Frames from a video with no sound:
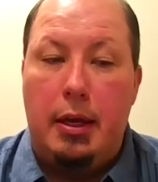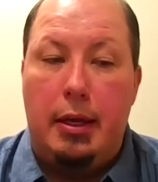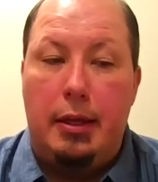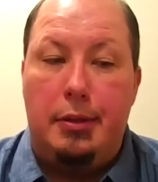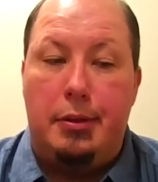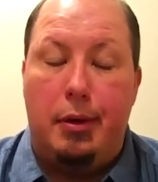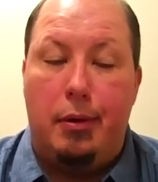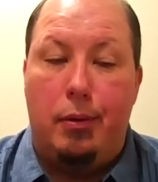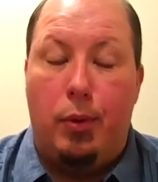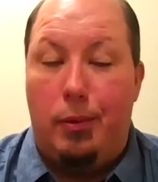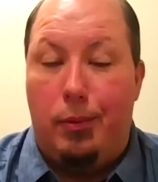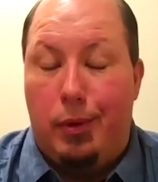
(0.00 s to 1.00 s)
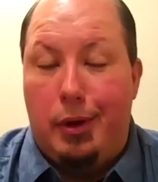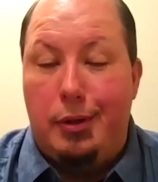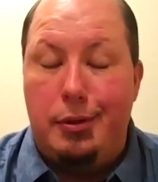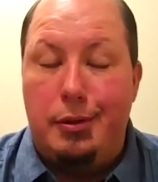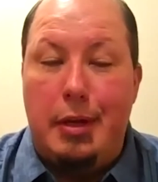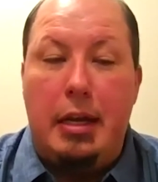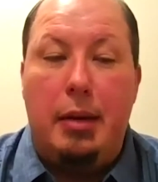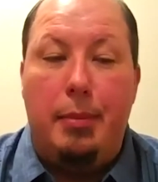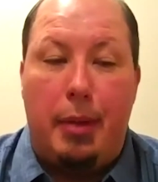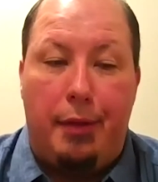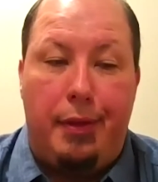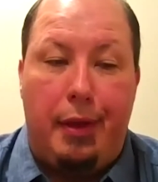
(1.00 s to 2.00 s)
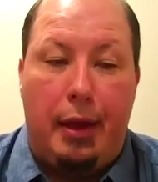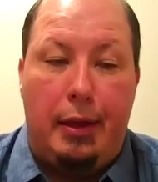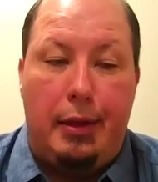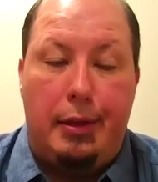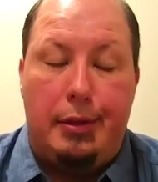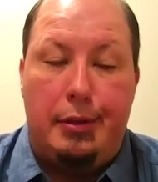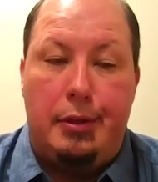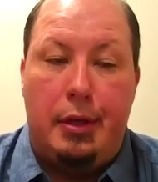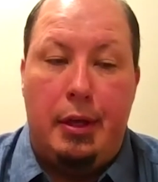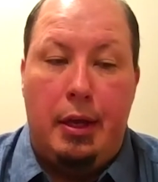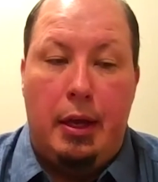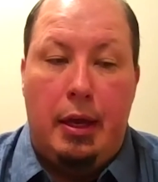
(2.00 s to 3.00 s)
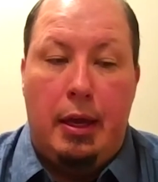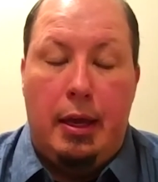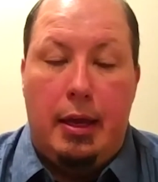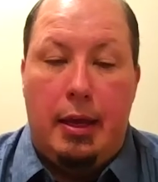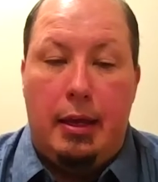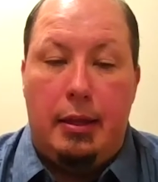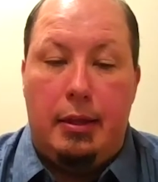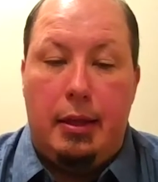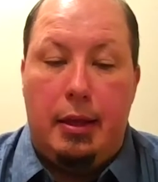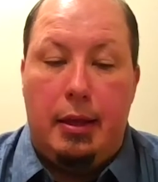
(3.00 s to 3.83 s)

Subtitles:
And so what is neat about that is it